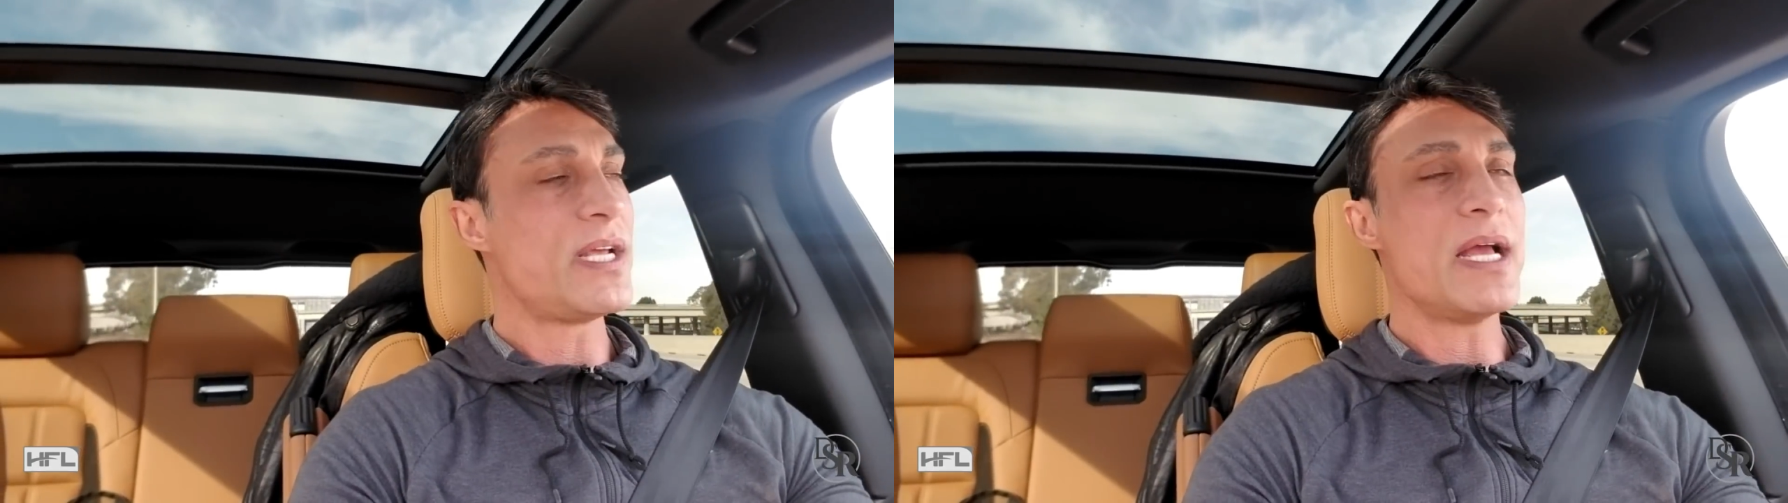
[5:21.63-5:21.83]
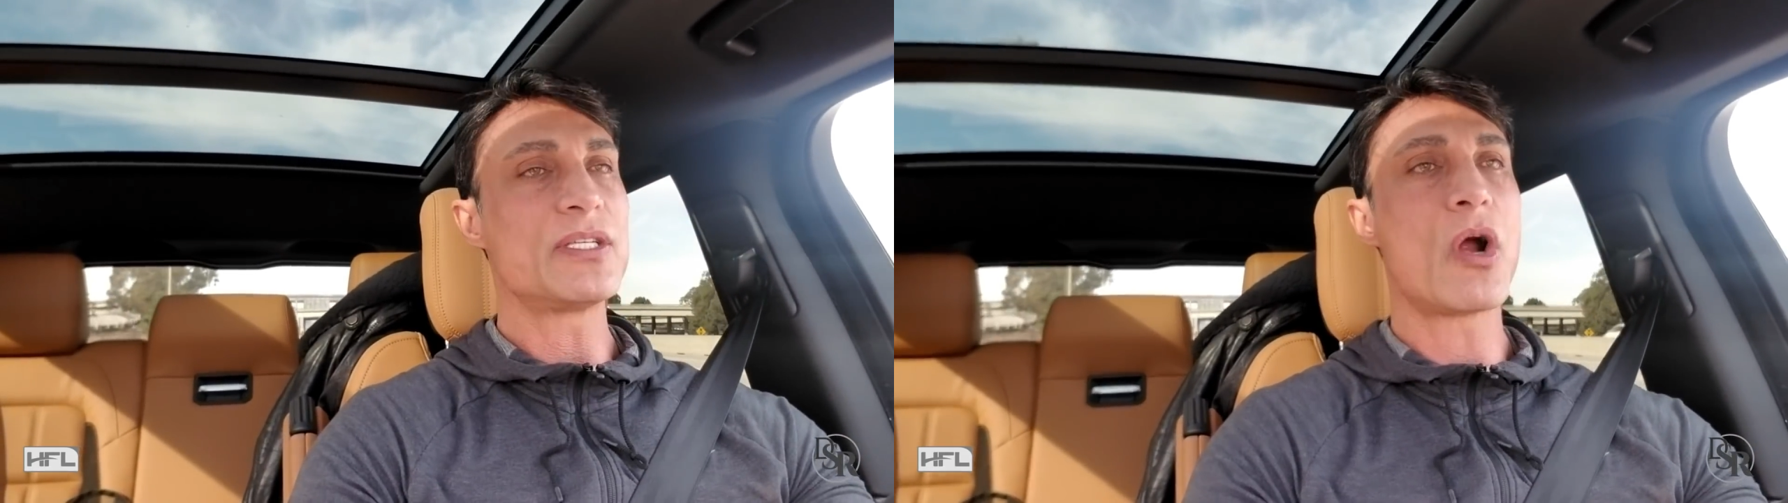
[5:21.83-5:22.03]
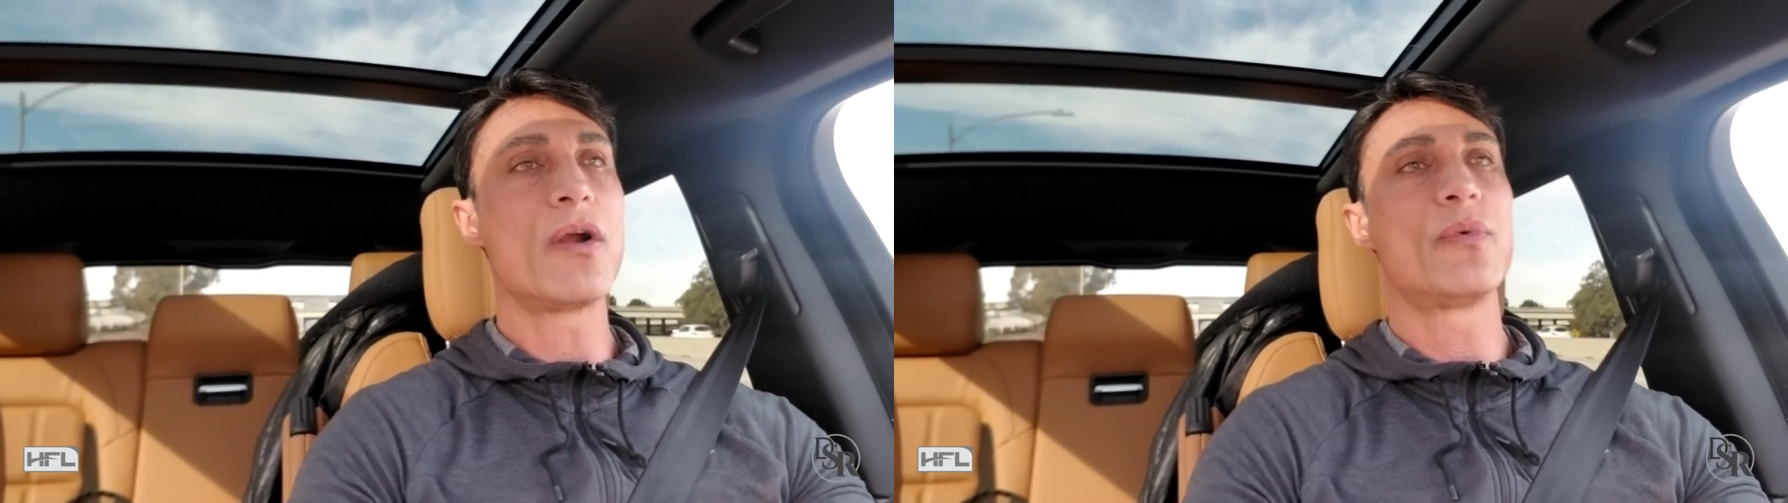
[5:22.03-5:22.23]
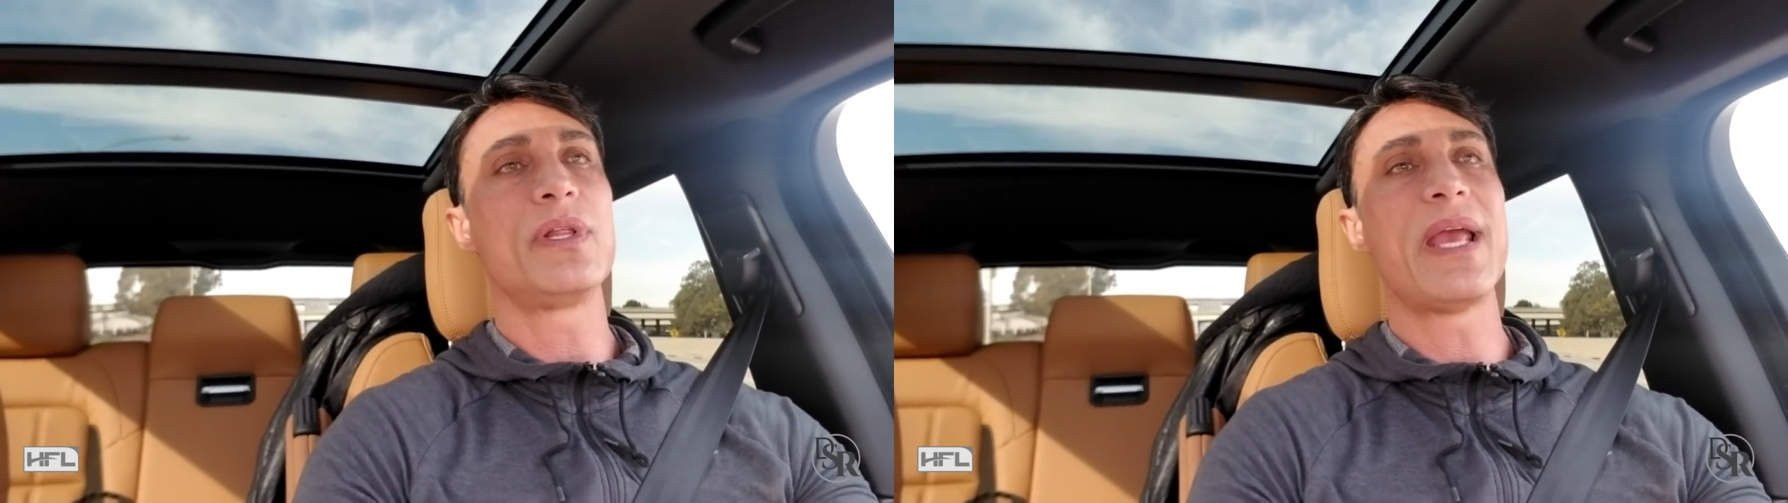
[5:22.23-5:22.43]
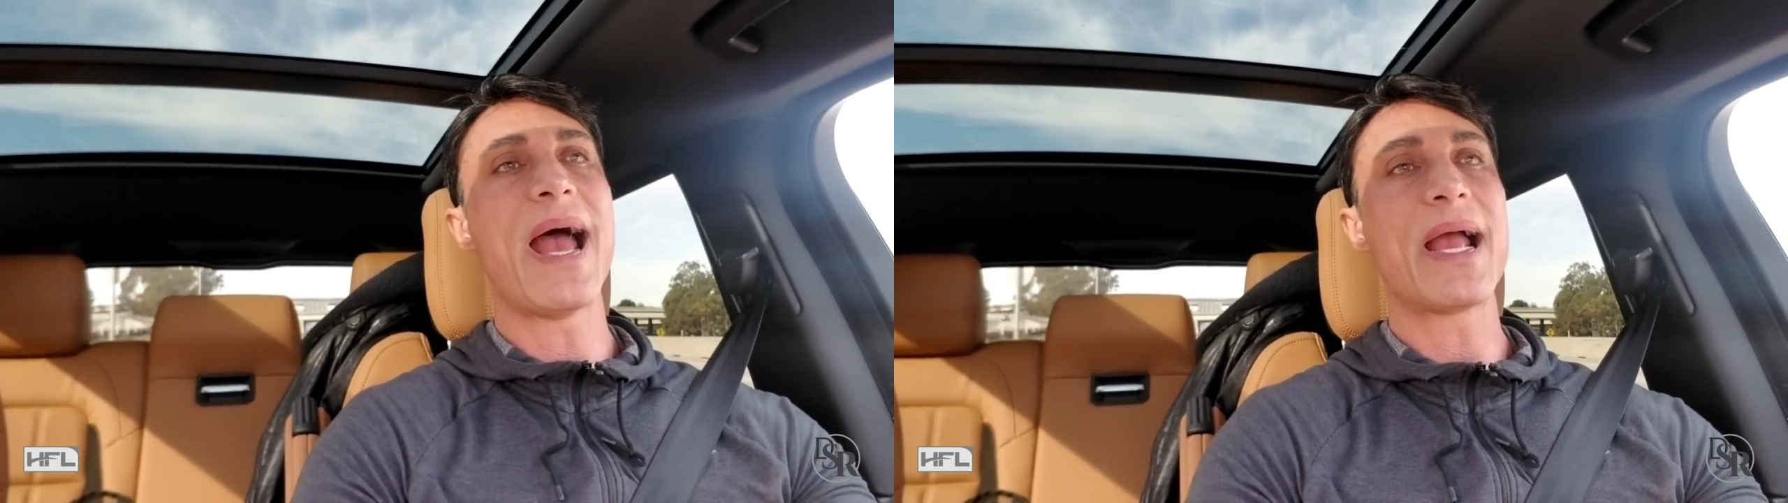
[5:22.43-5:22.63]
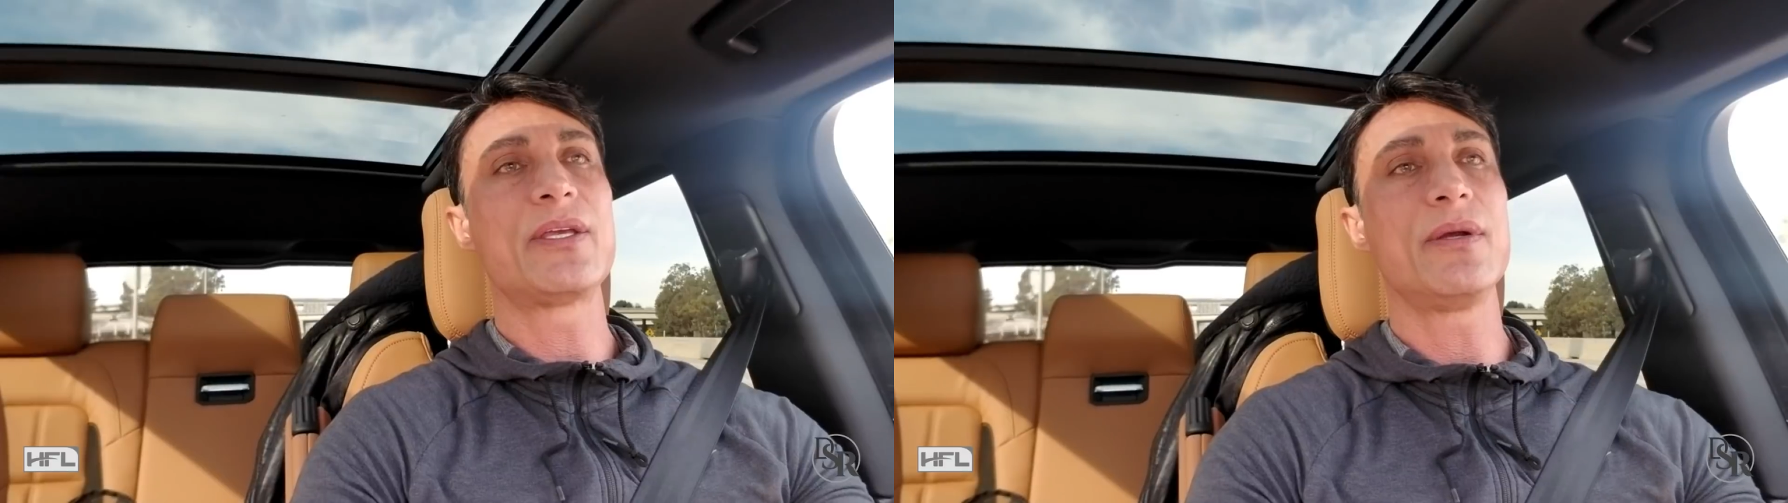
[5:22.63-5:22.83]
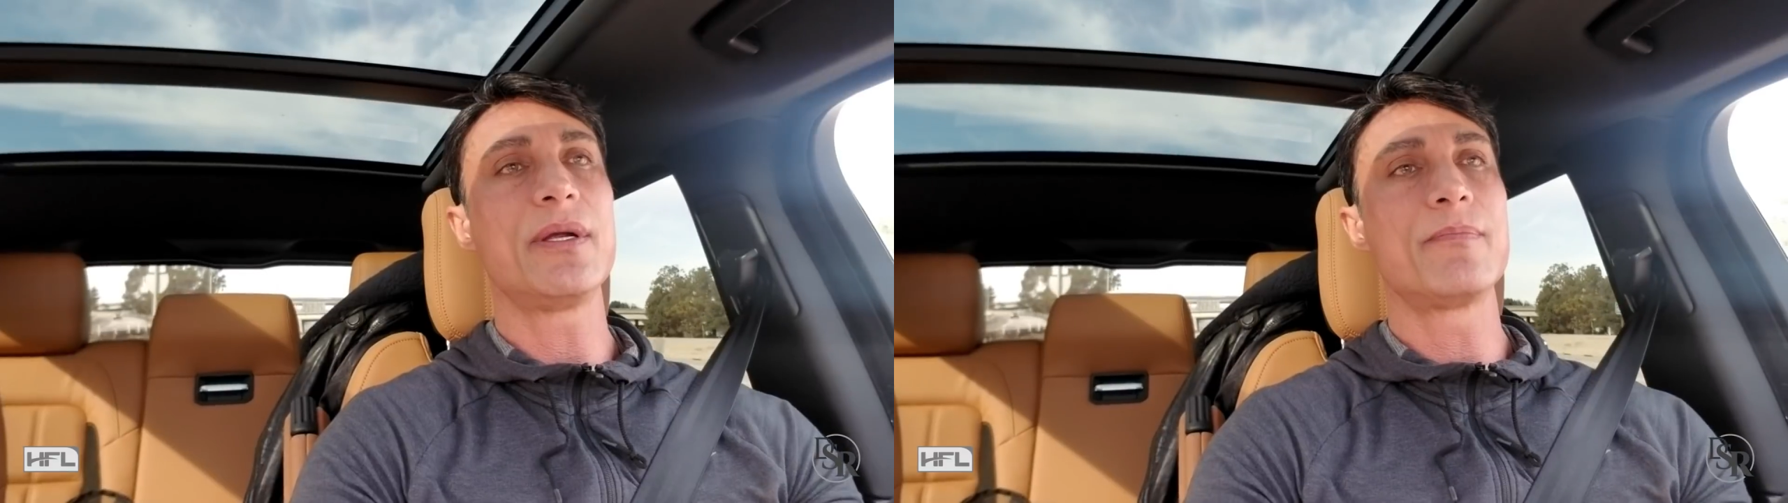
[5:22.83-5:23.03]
tests aren't really accurate.